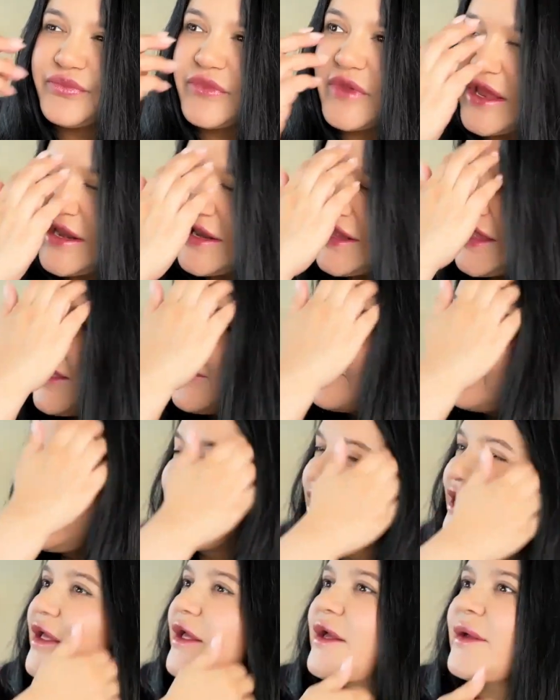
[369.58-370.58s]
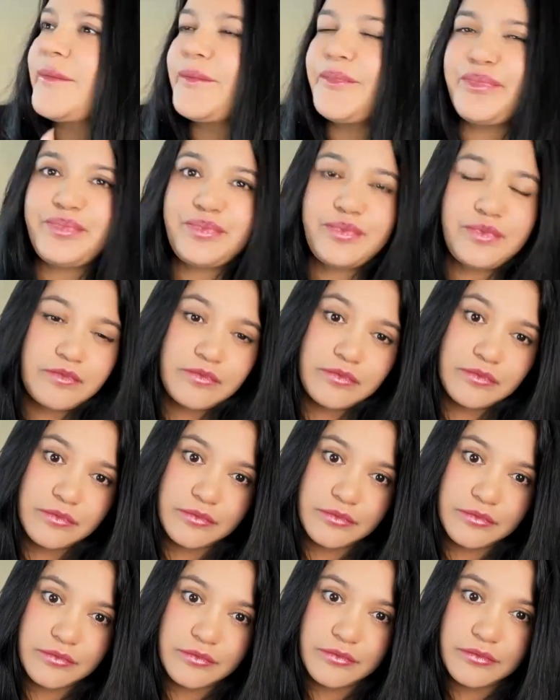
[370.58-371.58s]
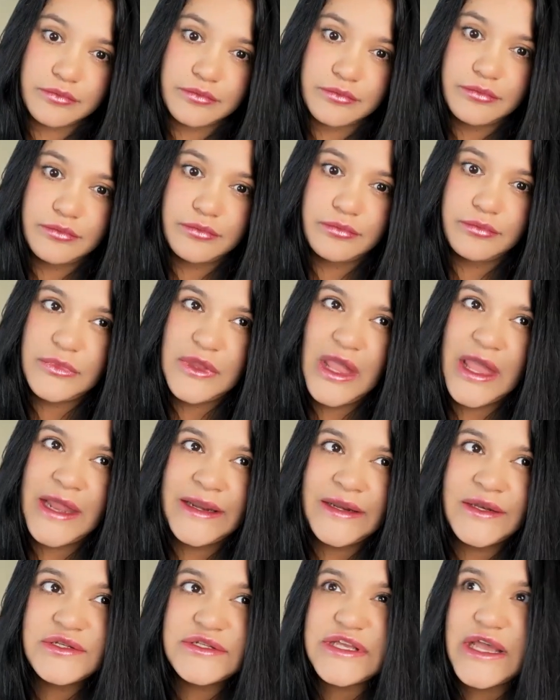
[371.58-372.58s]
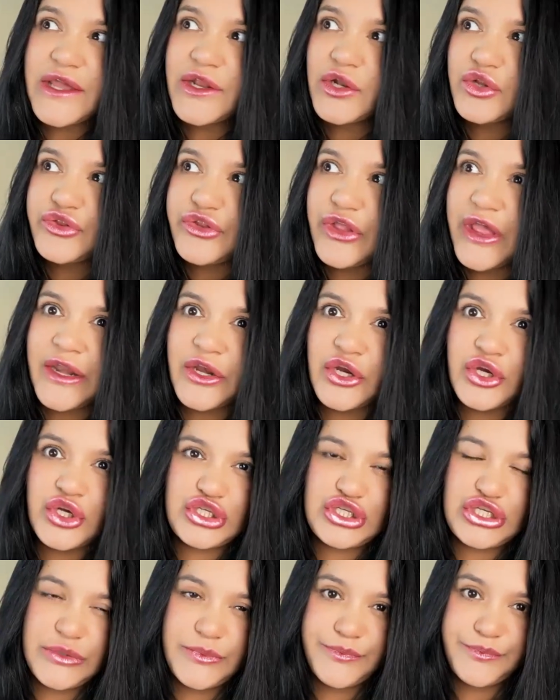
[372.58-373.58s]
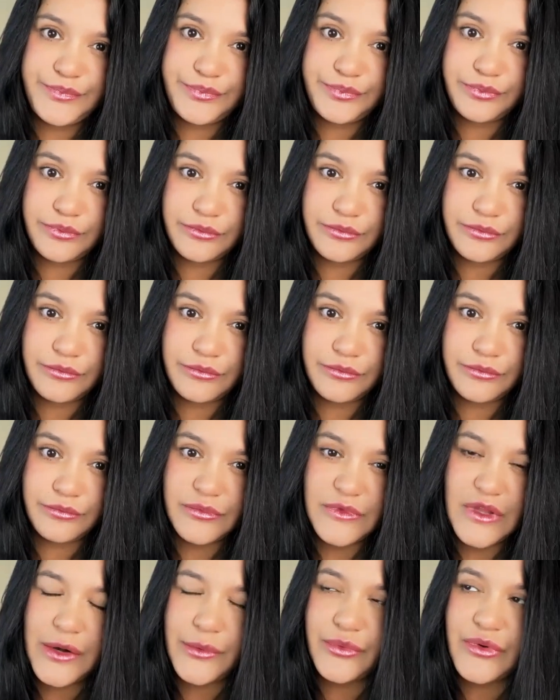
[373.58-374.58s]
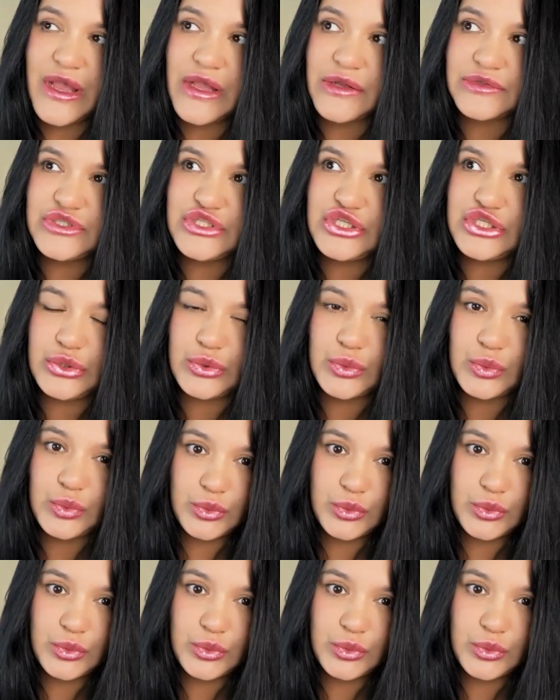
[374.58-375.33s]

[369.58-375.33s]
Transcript: and having um an entitled energy around you.